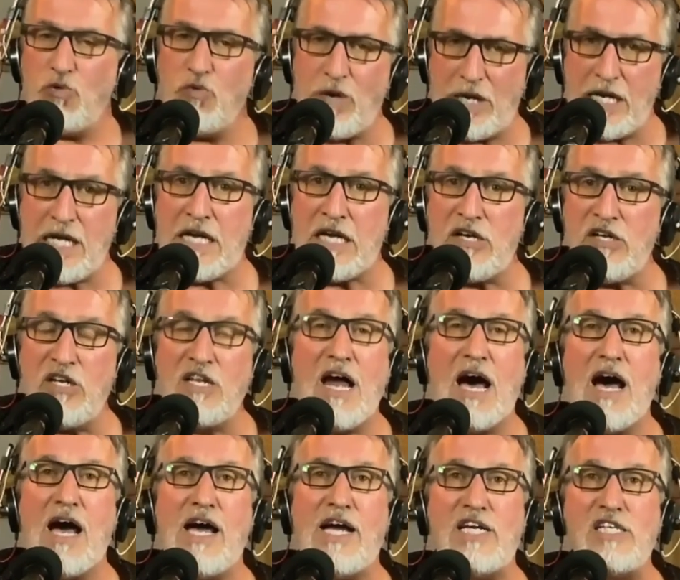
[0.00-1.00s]
to
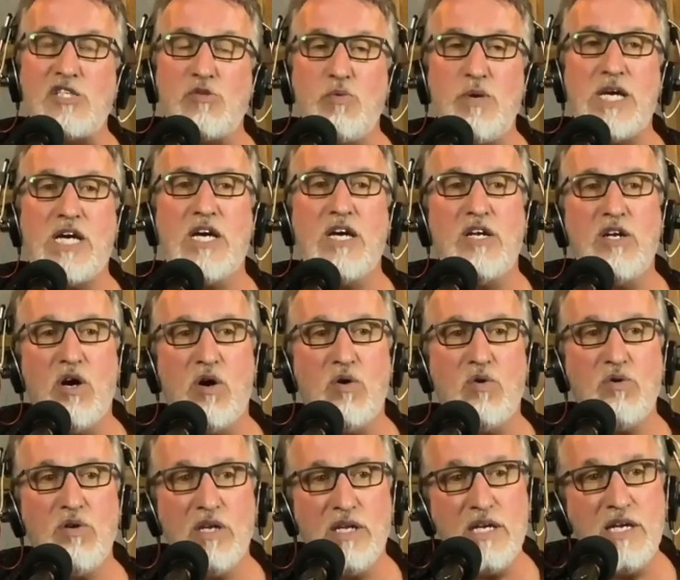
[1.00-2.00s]
realize we can
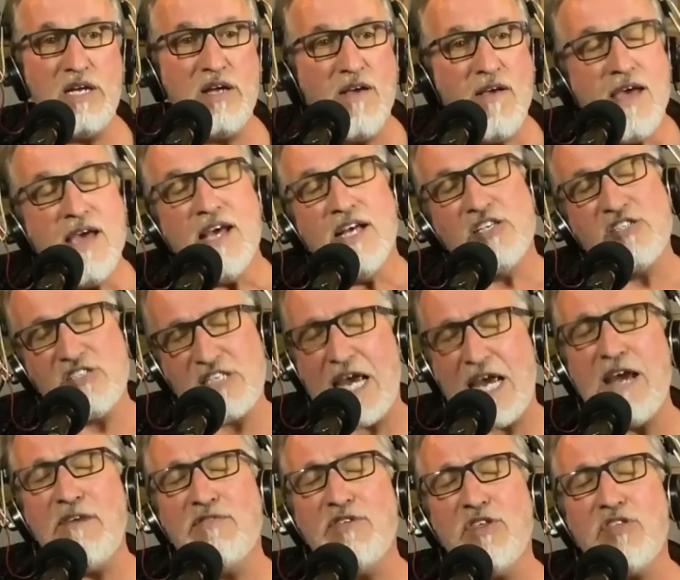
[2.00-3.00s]
only
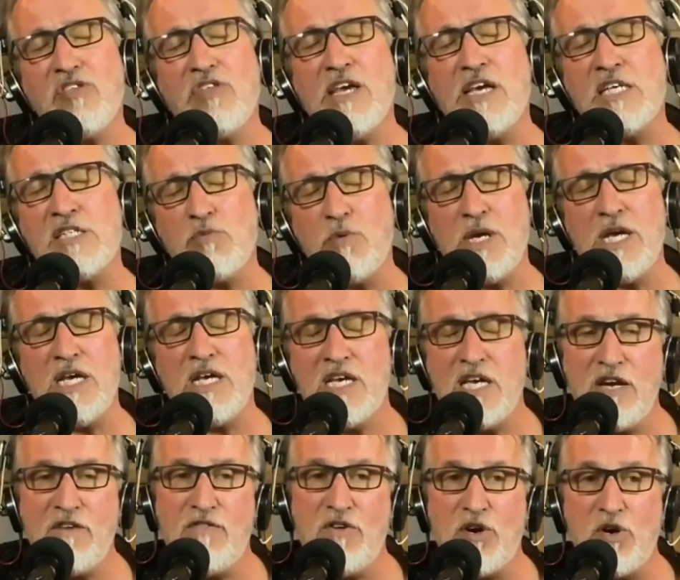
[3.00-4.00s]
save the things we
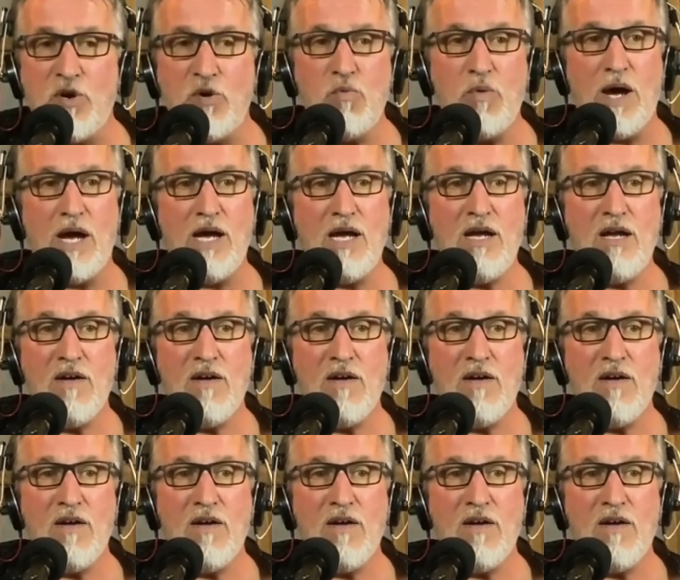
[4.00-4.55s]
give away.